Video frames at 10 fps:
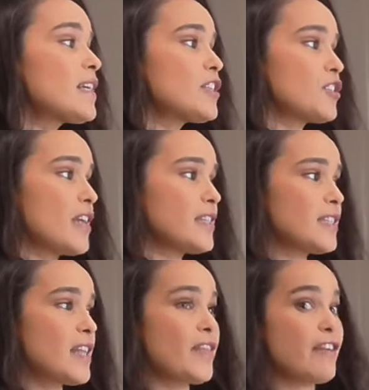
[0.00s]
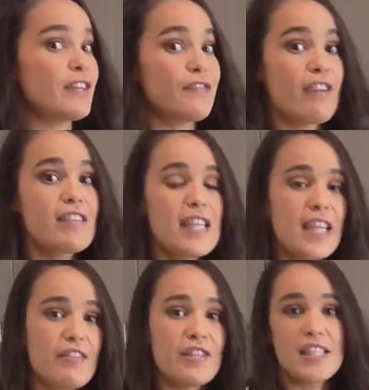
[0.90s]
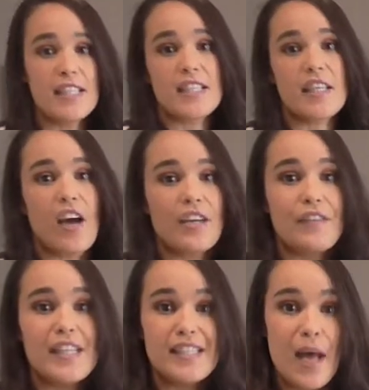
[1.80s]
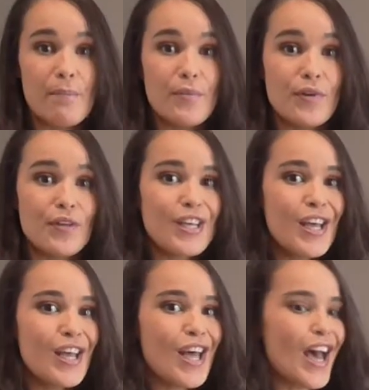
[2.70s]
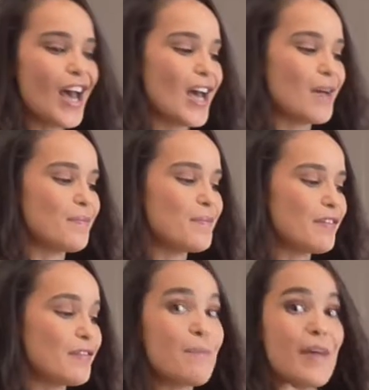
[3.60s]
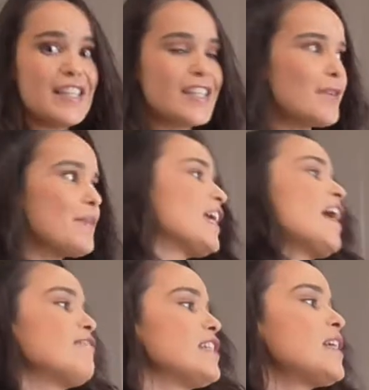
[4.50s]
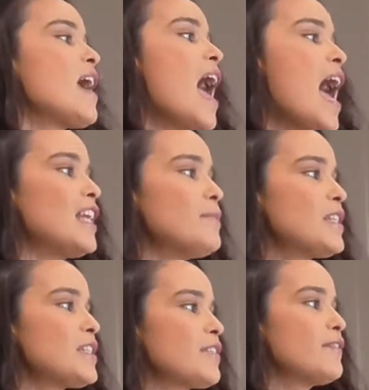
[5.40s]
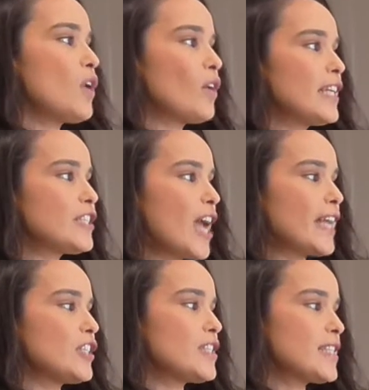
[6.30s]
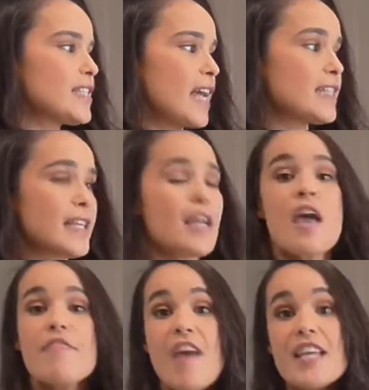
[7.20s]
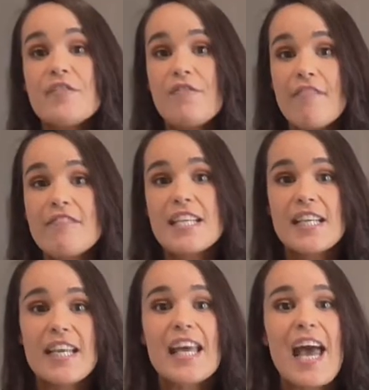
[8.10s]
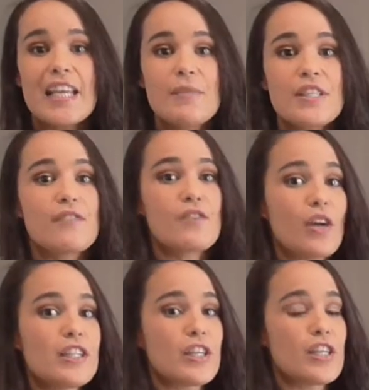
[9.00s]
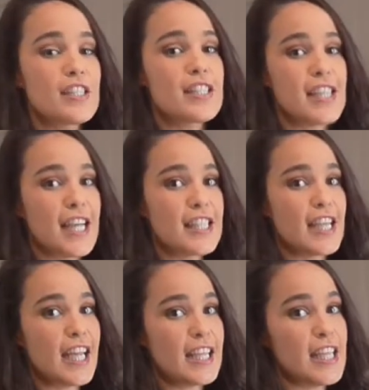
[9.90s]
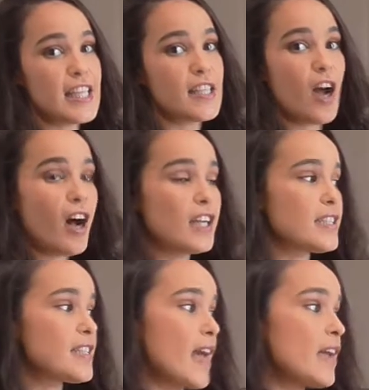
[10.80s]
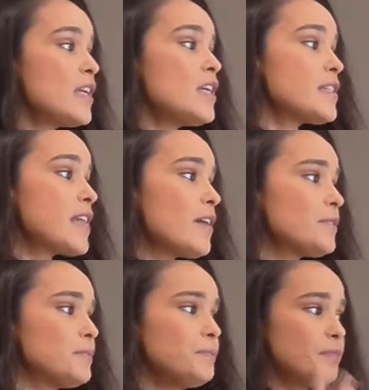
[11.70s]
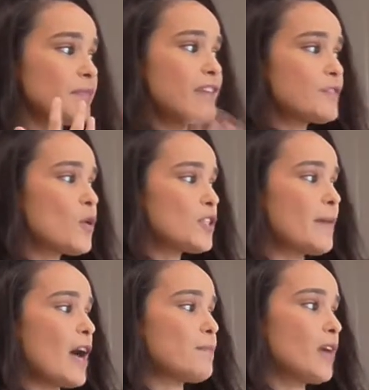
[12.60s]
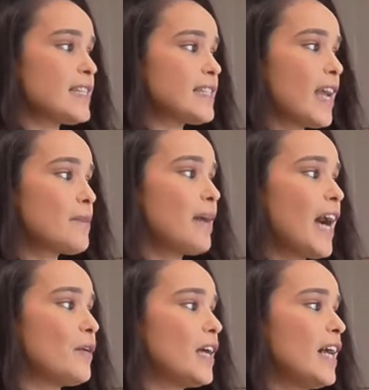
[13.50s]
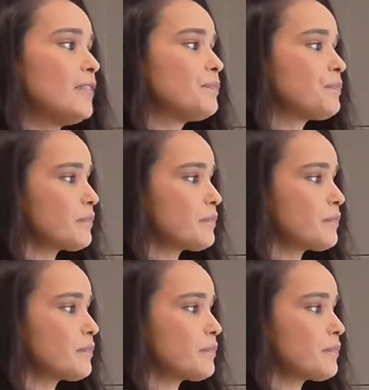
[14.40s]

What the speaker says: that it shows is that they're very clear, and this is the kind of exam board verbatim here, is elements of knowledge and understanding. There's very clear elements of knowledge and understanding in this answer. So they've talked about price setting power,